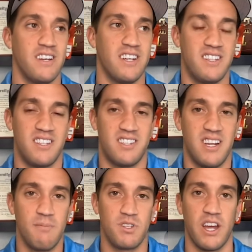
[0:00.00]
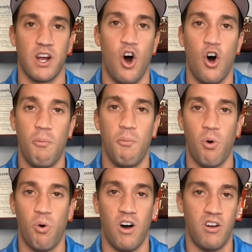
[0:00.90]
it seems like
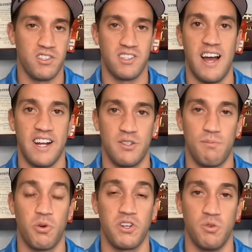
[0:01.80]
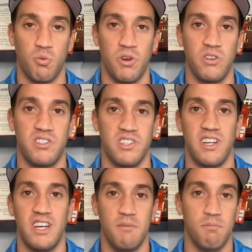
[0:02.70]
all signs point to
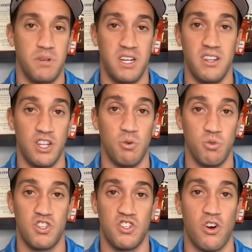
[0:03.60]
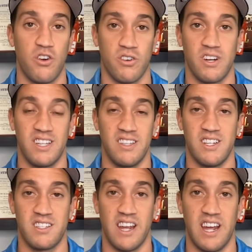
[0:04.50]
Wilson being the Utes starter in
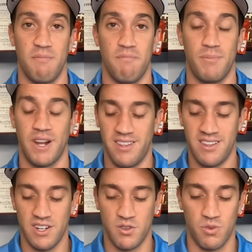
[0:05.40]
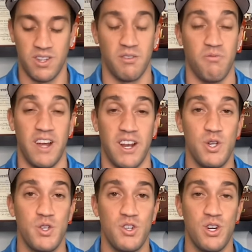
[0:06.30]
this game. But I think that's a real
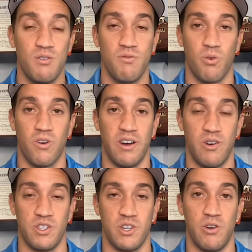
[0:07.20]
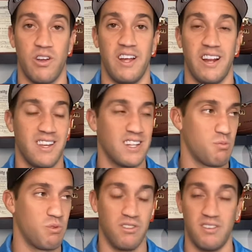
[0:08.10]
advantage for Arizona, and I think
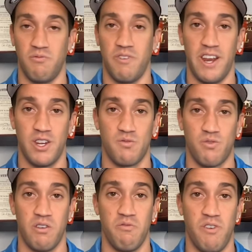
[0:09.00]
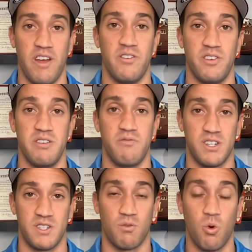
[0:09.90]
it's a real advantage for a veteran
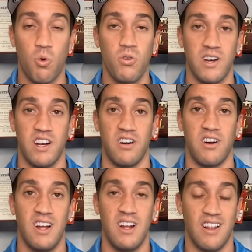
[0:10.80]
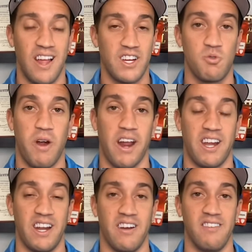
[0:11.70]
defensive coordinator like Dwayne
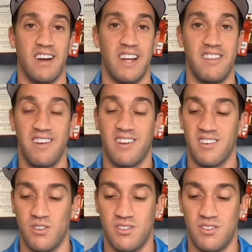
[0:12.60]
Aquina. I think